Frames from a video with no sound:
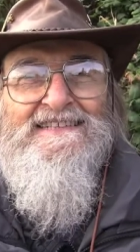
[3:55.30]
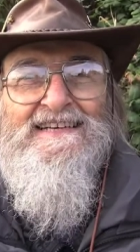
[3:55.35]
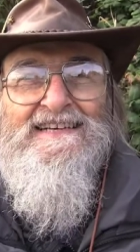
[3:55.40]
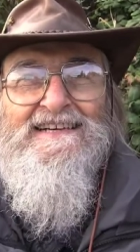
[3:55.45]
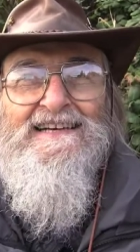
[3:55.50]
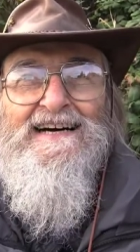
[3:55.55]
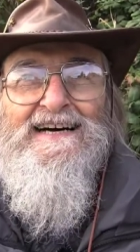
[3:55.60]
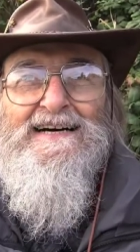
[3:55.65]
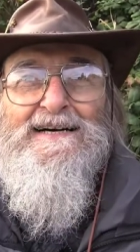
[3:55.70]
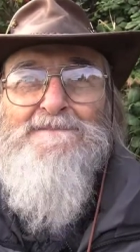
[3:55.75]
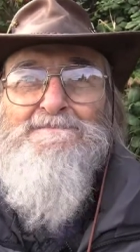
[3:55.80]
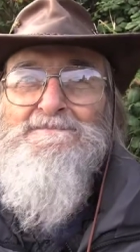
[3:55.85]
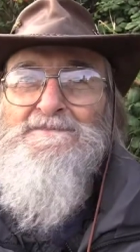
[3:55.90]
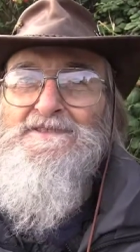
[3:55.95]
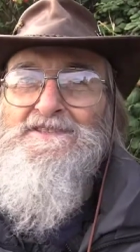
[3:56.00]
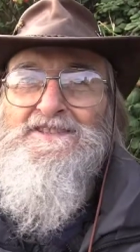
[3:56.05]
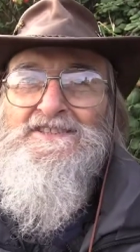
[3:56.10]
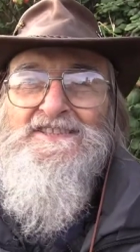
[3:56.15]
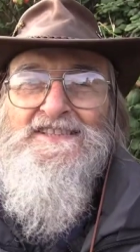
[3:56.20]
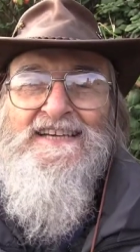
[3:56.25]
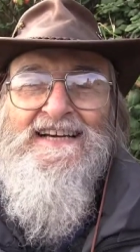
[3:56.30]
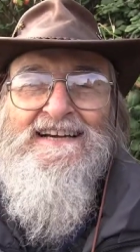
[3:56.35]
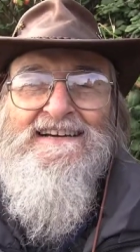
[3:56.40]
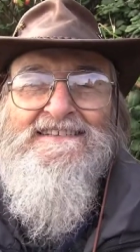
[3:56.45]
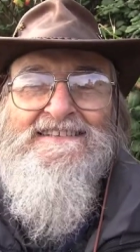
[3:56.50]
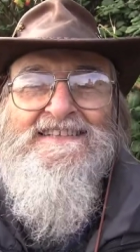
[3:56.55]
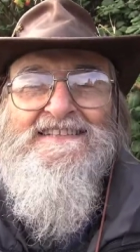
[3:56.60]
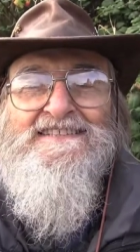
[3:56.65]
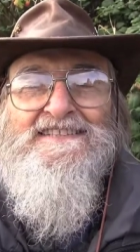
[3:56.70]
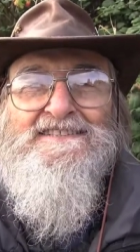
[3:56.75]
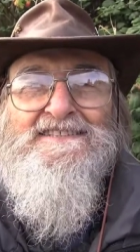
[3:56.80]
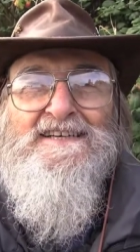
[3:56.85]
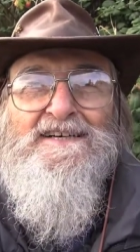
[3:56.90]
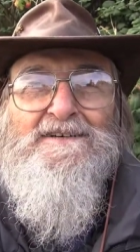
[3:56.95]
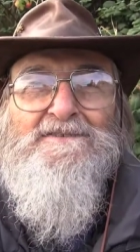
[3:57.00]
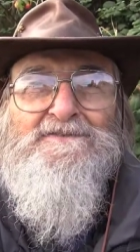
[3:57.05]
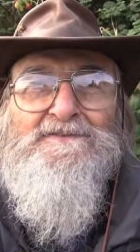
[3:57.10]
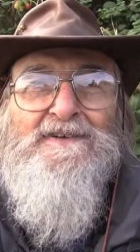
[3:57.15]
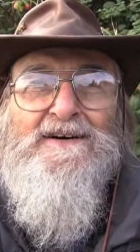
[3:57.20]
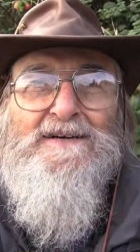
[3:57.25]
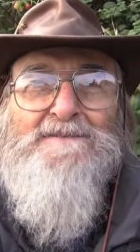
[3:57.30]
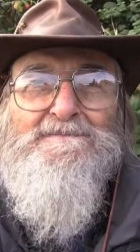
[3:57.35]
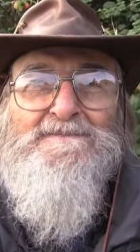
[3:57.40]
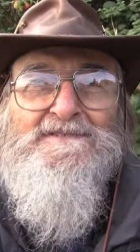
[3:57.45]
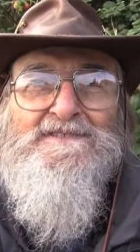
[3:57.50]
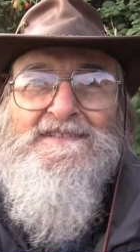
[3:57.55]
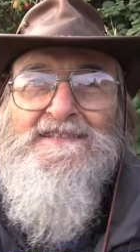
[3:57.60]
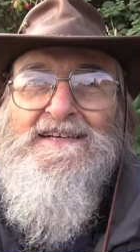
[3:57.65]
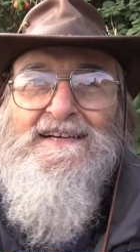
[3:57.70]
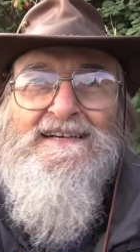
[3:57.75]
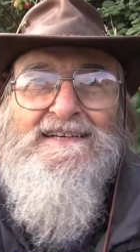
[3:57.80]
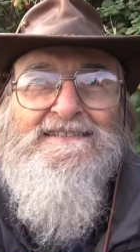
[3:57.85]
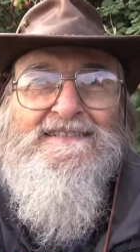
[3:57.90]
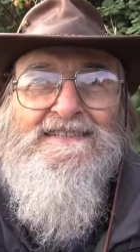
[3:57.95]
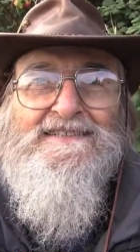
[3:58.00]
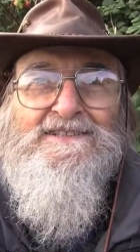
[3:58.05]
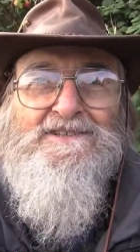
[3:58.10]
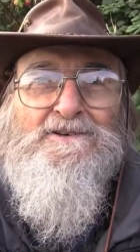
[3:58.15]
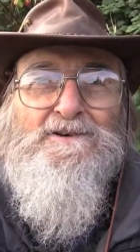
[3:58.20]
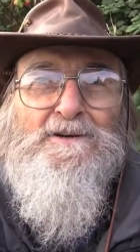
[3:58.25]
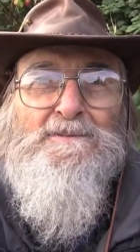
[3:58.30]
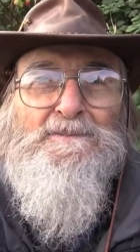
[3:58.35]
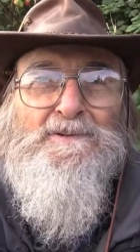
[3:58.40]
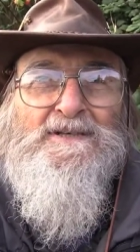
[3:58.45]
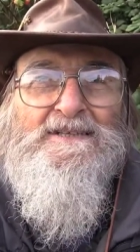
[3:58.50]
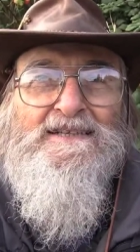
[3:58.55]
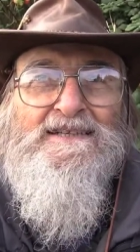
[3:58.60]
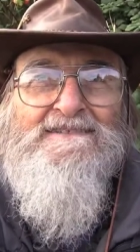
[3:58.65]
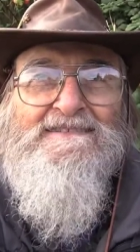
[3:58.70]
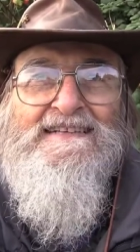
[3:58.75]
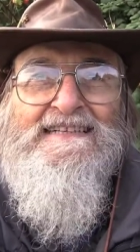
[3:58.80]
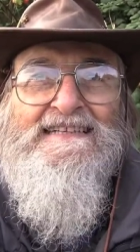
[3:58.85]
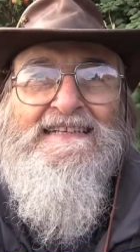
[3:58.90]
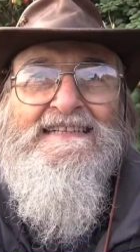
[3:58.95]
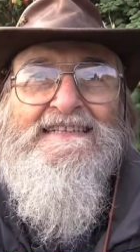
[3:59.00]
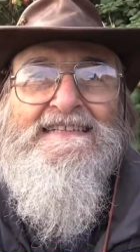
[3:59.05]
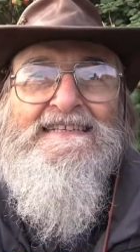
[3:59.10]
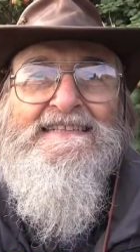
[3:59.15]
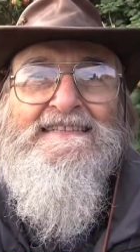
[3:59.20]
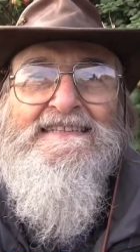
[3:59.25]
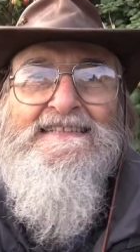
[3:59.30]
and I'm sick of this stuff. I'm sick of this corporate greed.